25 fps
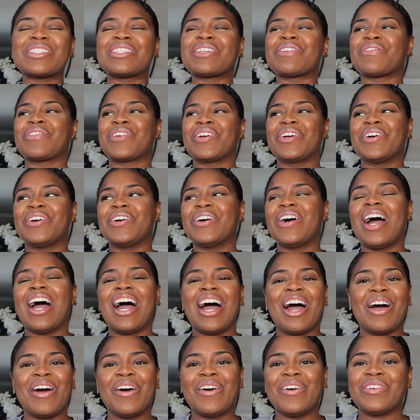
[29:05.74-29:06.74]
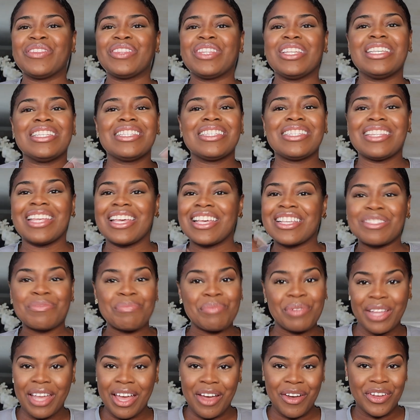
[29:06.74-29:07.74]
surreal how these things
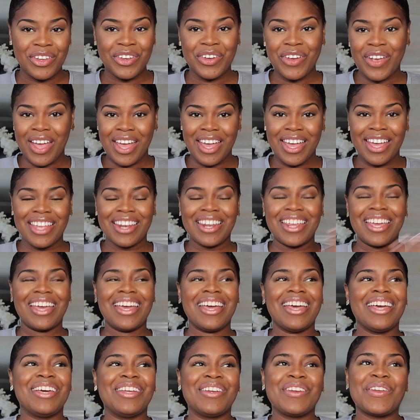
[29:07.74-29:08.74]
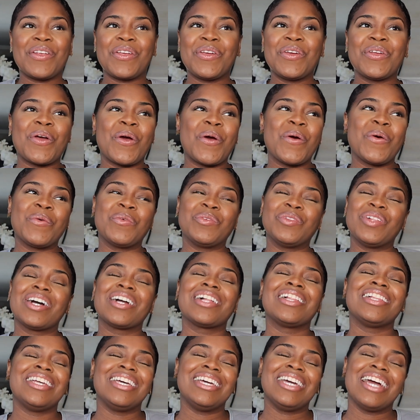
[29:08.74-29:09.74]
play out in your head. And, you know,
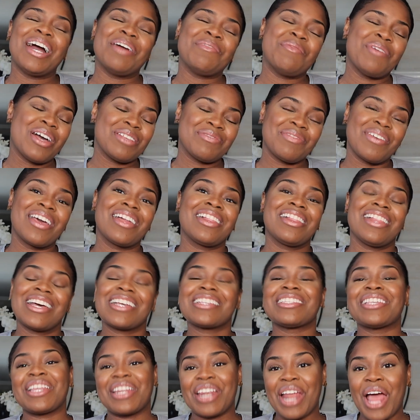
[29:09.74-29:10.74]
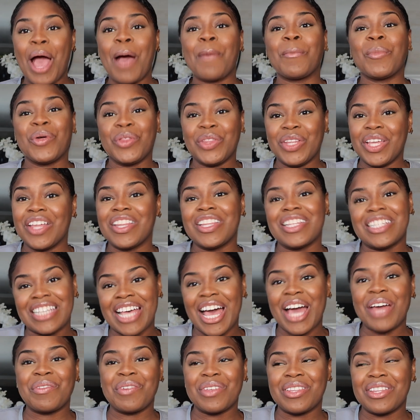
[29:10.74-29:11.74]
luckily I passed my NCLEX and I'm on the other
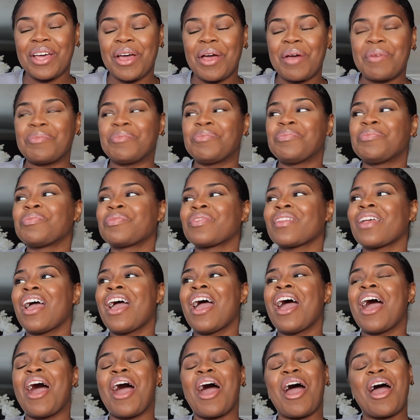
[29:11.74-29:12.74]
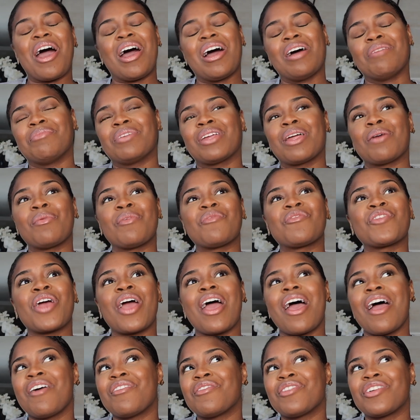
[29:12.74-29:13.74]
side with them. But I'm
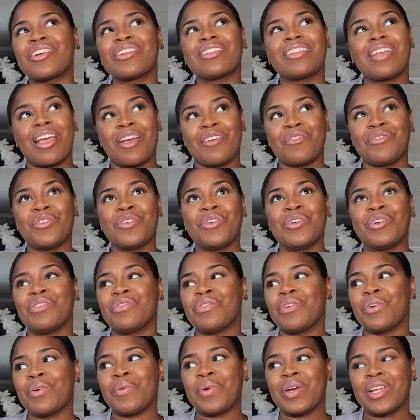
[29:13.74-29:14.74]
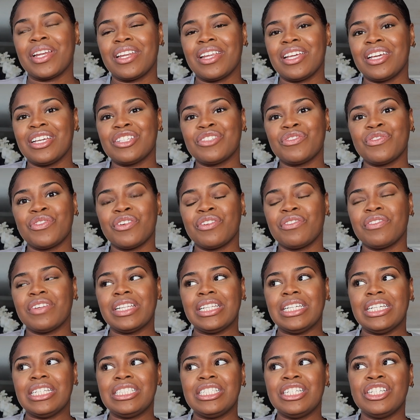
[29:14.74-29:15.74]
forever thankful for Wendy's for
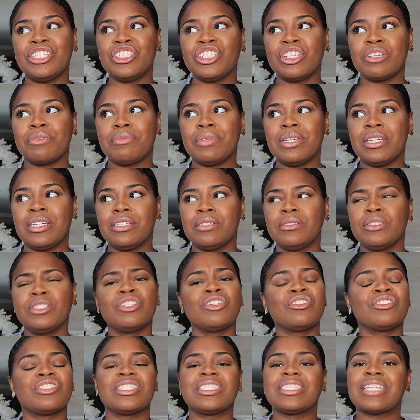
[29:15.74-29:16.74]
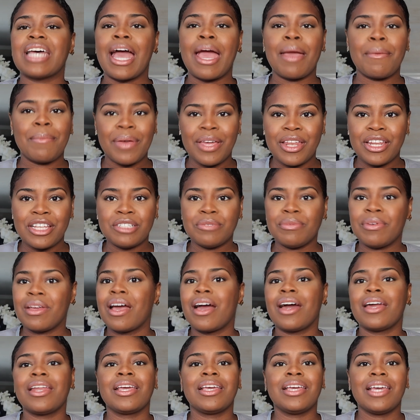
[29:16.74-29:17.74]
really teaching me, you know, just time management,
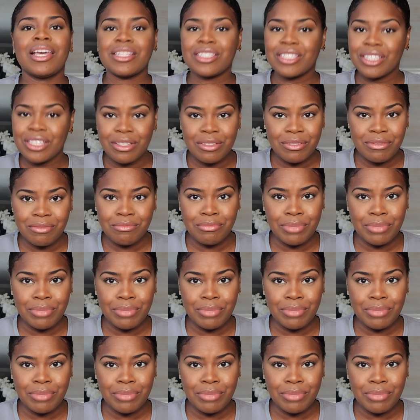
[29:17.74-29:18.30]
how to get to